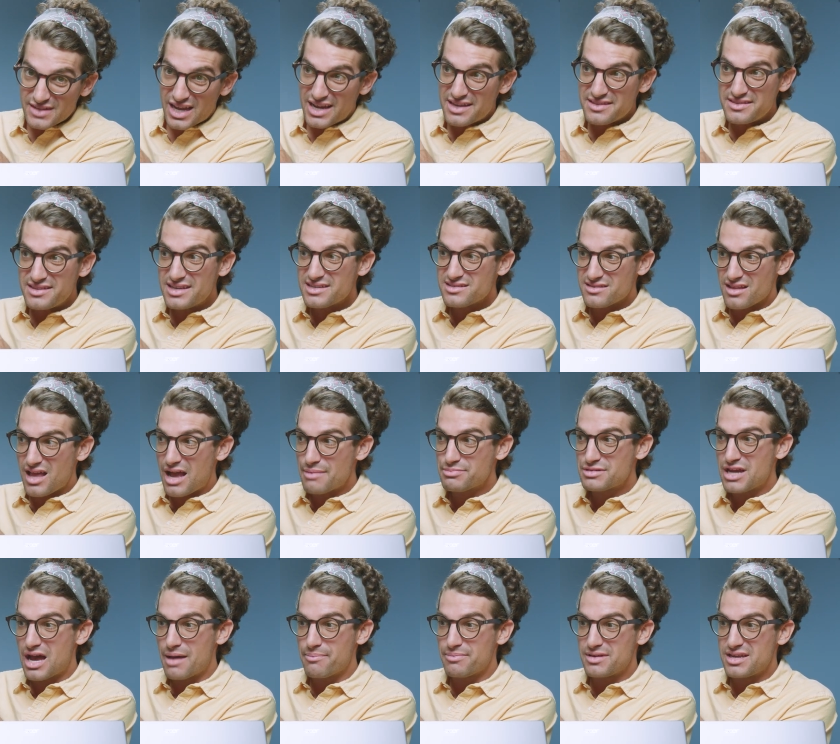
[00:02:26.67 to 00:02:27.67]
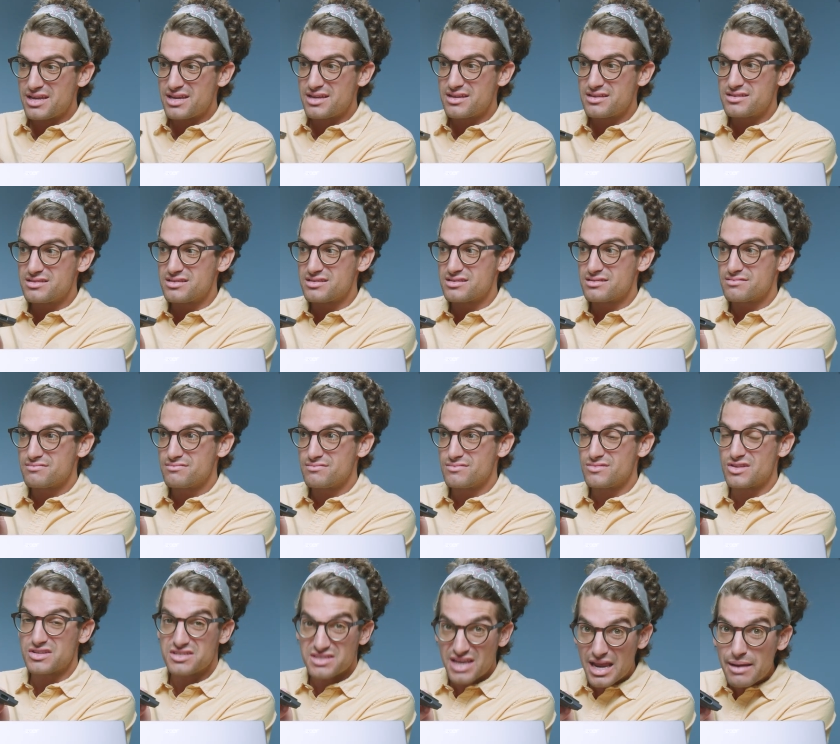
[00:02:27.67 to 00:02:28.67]
And this laptop is
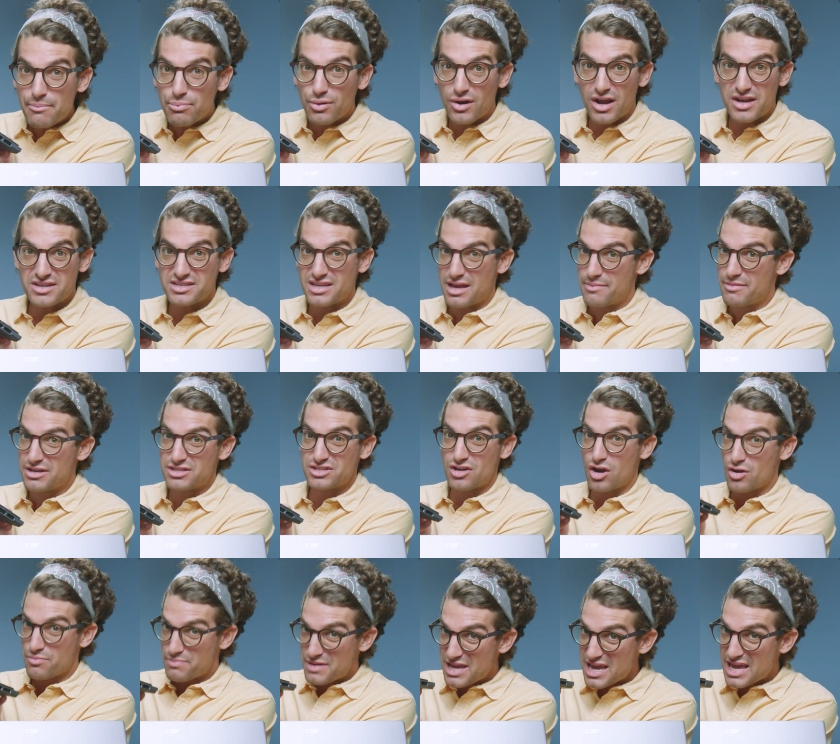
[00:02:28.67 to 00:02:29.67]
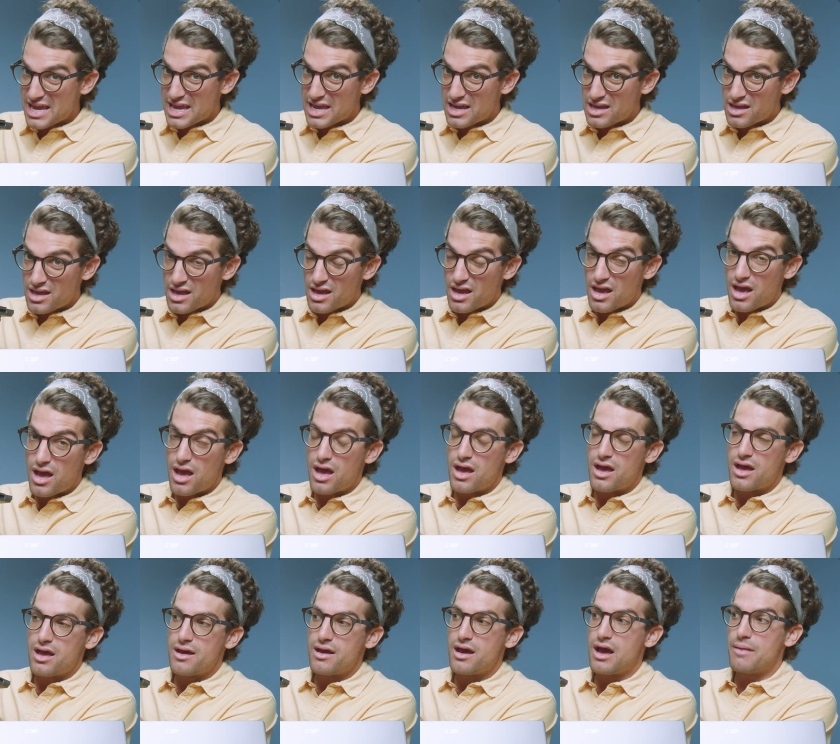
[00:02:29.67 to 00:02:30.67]
the same price MSRP,
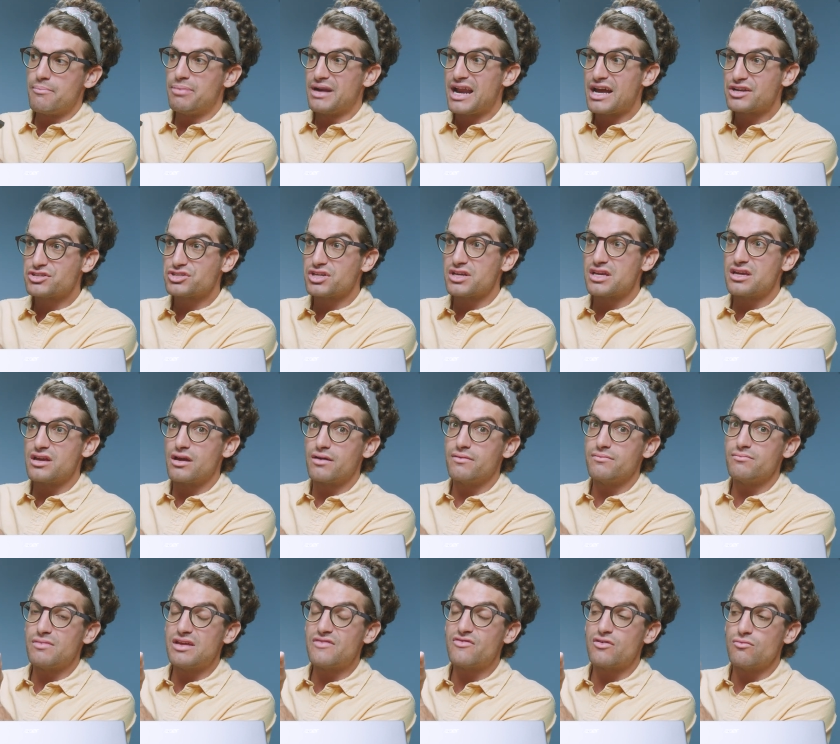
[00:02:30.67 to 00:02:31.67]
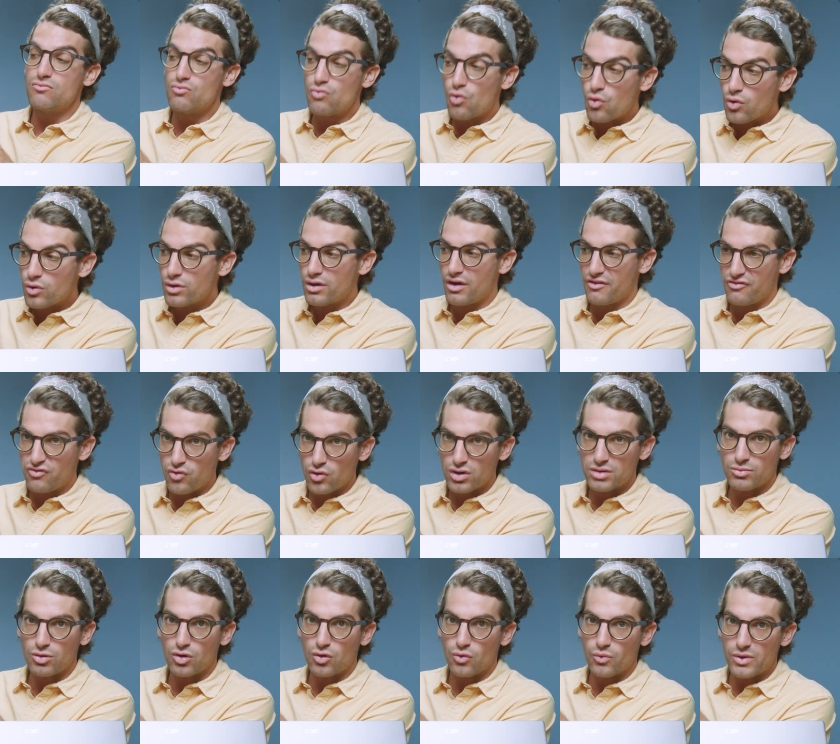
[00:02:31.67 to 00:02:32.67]
but actually even more
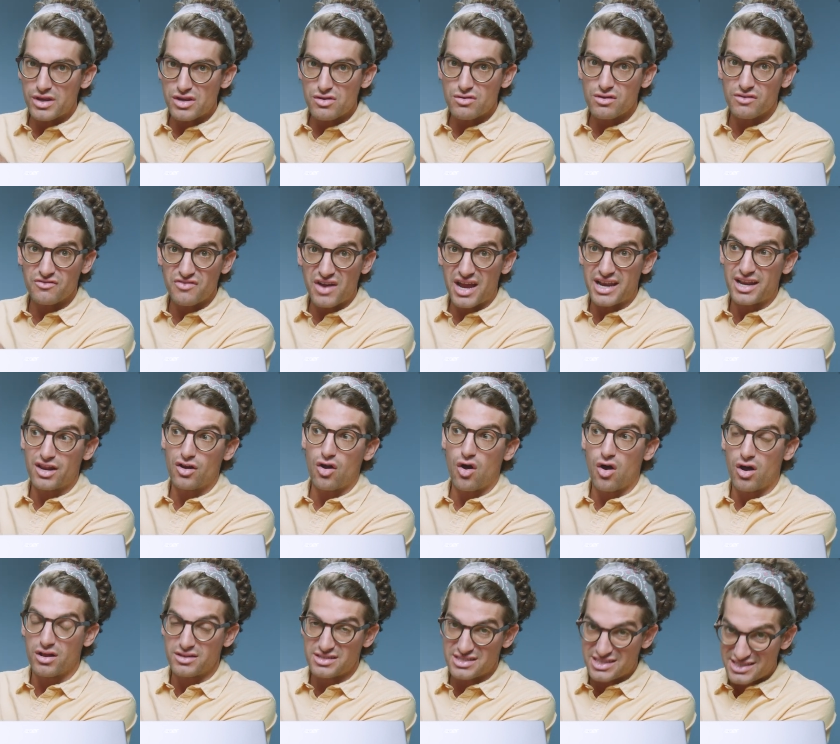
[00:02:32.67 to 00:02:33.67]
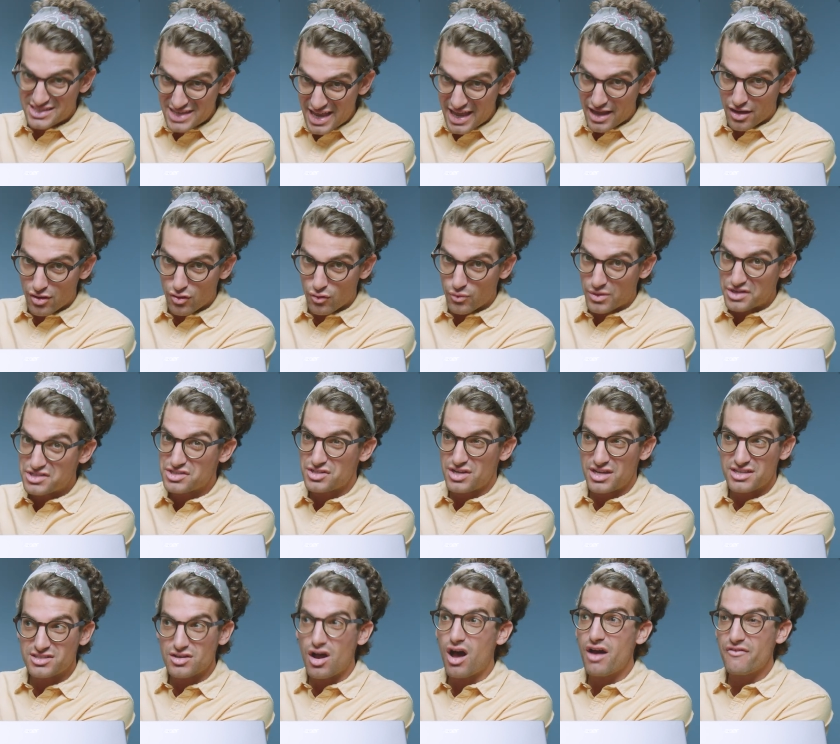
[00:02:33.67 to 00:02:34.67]
affordable when you can find it on sale, which
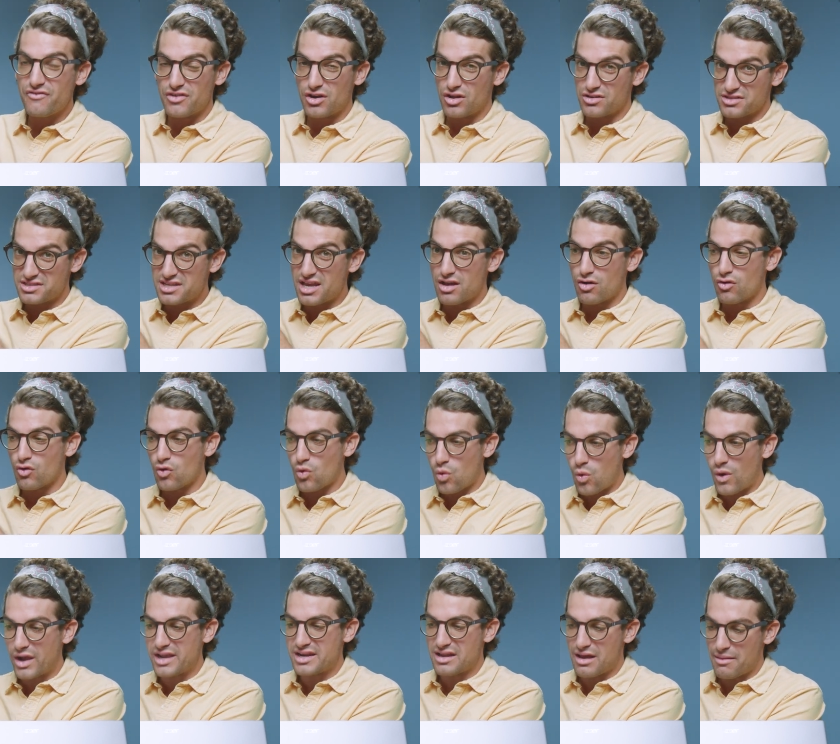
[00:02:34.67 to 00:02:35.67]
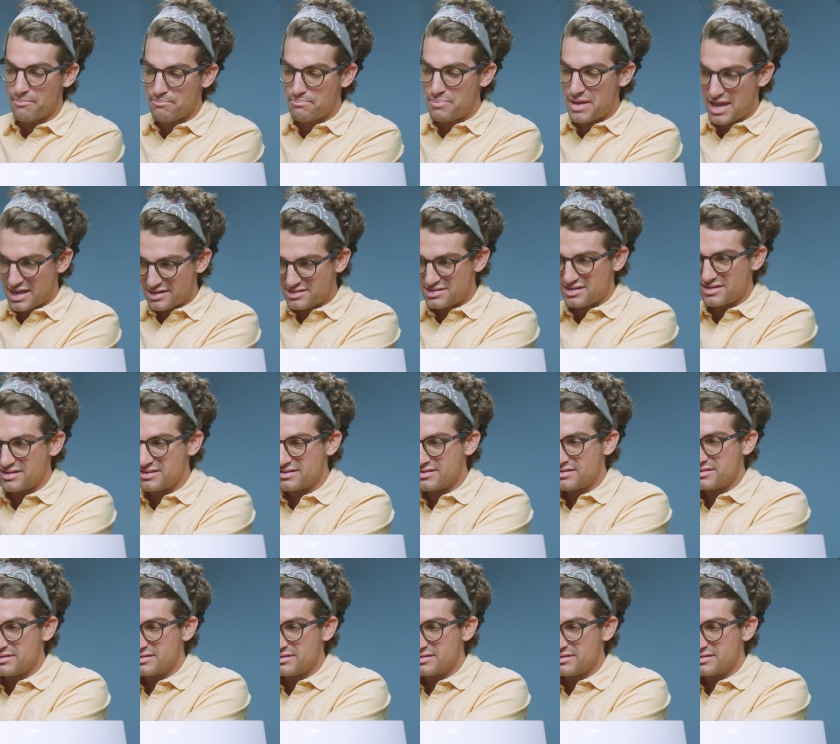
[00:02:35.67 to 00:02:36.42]
it's often on sale quite a bit.